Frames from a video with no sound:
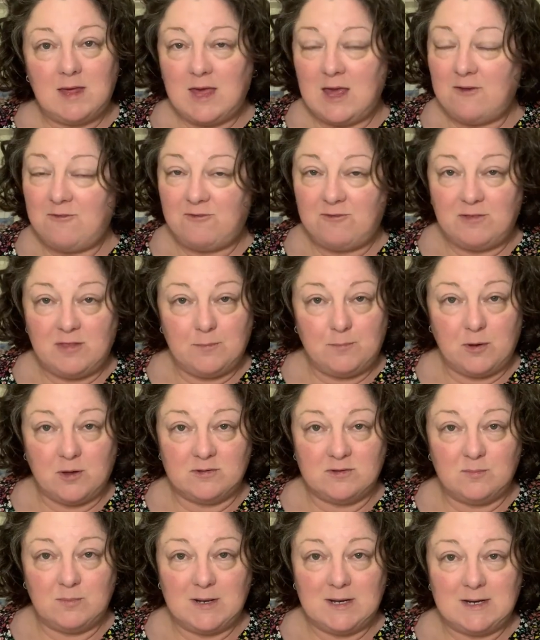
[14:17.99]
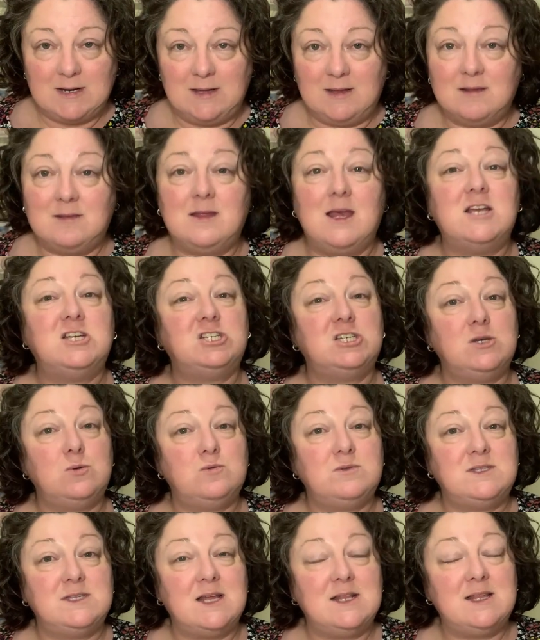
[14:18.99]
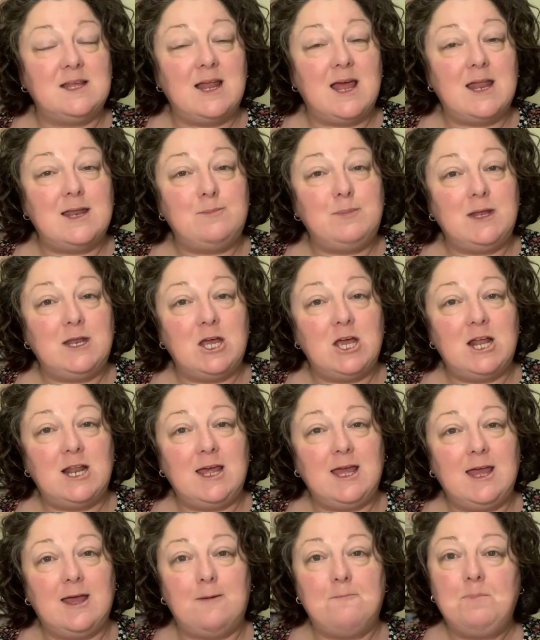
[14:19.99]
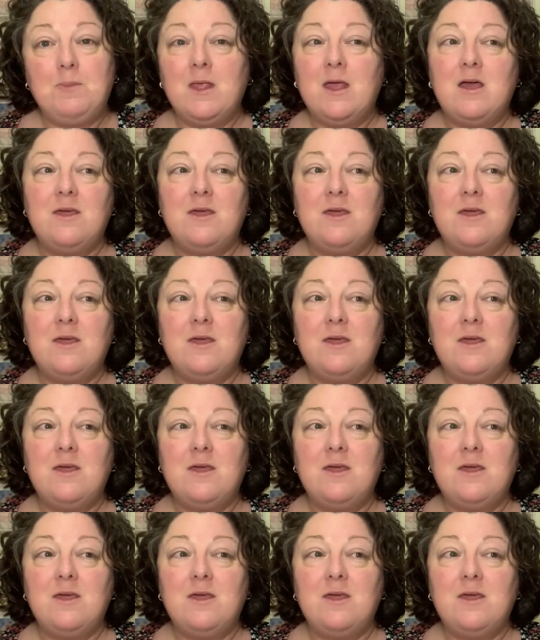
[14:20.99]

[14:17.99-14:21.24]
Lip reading: if the possibility is there, she will send it out a bit earlier.